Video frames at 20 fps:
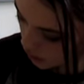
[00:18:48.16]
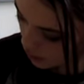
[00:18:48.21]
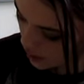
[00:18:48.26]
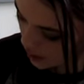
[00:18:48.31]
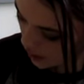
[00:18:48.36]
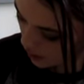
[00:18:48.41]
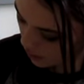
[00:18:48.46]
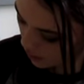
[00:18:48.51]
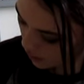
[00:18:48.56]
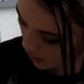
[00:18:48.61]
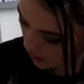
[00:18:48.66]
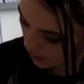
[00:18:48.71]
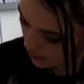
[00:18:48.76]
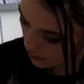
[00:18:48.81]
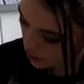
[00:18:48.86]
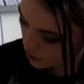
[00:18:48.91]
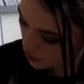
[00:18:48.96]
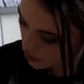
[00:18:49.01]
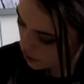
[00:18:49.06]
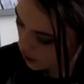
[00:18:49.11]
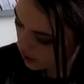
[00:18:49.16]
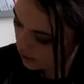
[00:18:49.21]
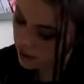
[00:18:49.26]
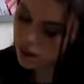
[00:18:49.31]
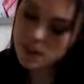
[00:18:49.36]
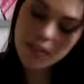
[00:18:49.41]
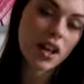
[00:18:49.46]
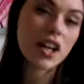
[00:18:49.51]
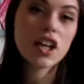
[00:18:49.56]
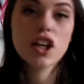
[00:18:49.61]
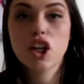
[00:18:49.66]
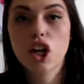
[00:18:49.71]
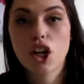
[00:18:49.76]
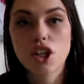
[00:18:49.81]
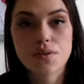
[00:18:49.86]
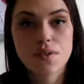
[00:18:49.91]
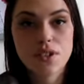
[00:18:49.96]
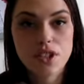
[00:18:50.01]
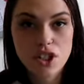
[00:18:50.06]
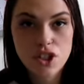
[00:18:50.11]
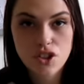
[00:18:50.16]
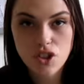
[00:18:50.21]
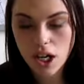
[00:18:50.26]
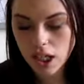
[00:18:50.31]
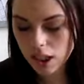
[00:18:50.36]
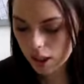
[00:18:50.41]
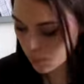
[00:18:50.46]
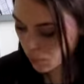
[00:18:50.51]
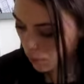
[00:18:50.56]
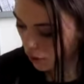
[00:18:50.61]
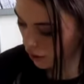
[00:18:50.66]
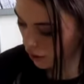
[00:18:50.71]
New South Wales, Australia. There you go. So it's an Australian